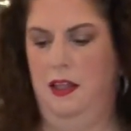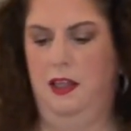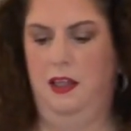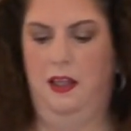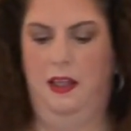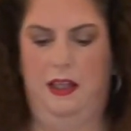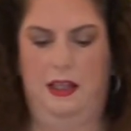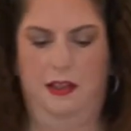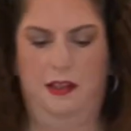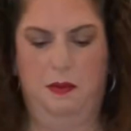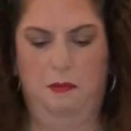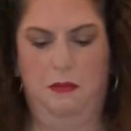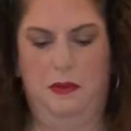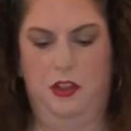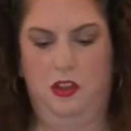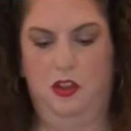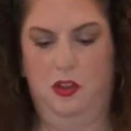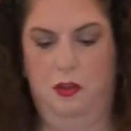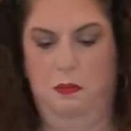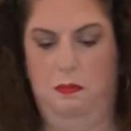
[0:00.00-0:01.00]
and the
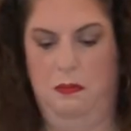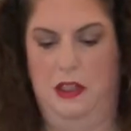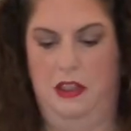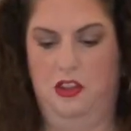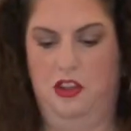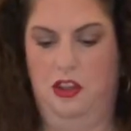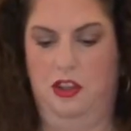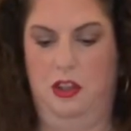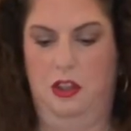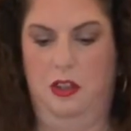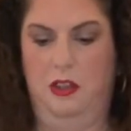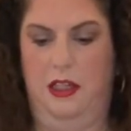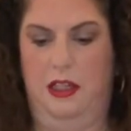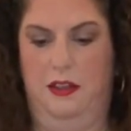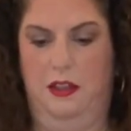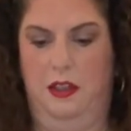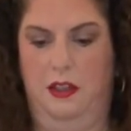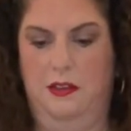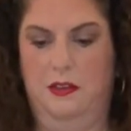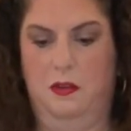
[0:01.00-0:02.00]
mushroom mixture, now that
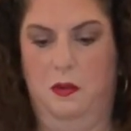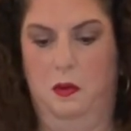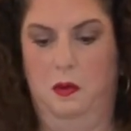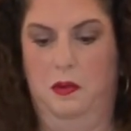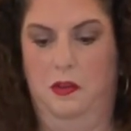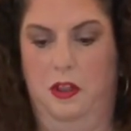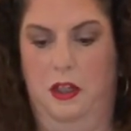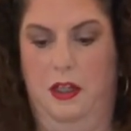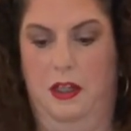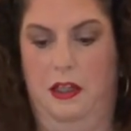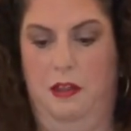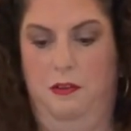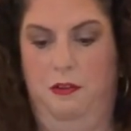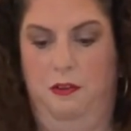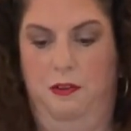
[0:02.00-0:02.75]
it's cooled off,